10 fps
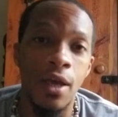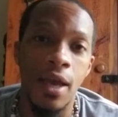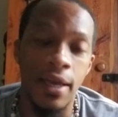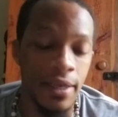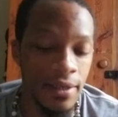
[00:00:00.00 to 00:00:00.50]

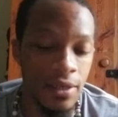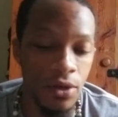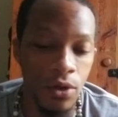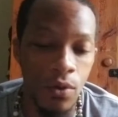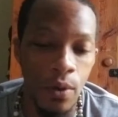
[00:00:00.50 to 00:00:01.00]
And
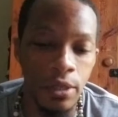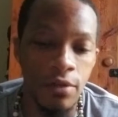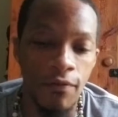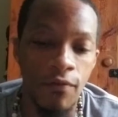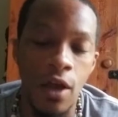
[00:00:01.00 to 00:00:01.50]
you're going to
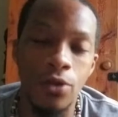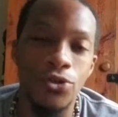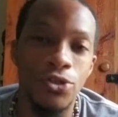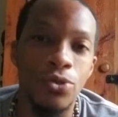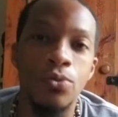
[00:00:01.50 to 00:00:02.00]
follow
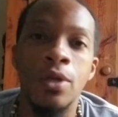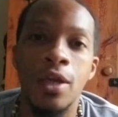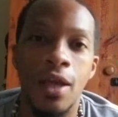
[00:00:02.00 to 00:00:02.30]
suit